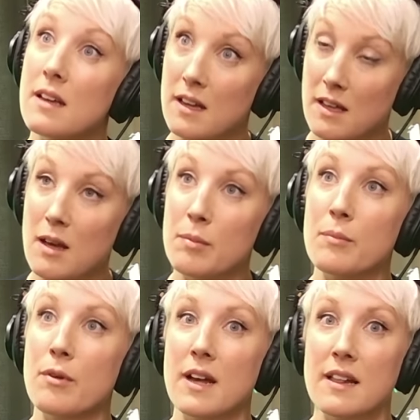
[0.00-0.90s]
a
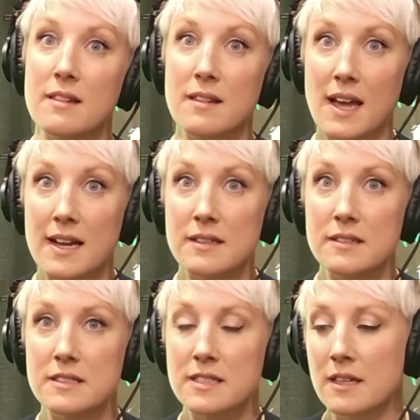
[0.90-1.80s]
carbon price
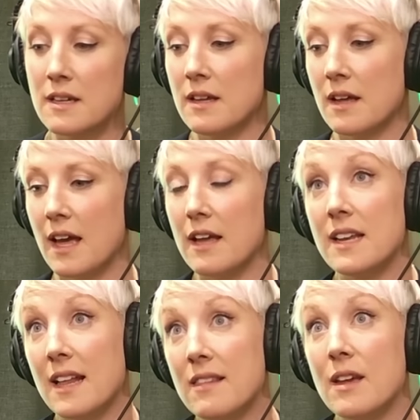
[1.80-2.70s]
and a
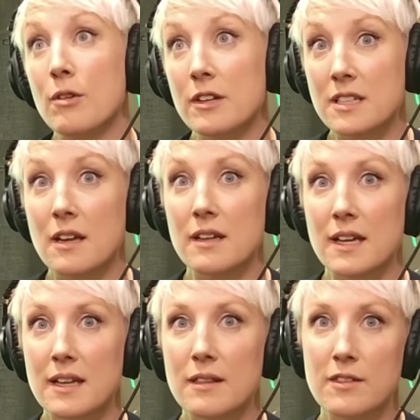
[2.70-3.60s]
net zero
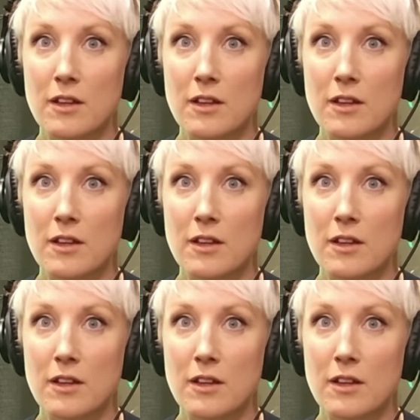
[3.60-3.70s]
target.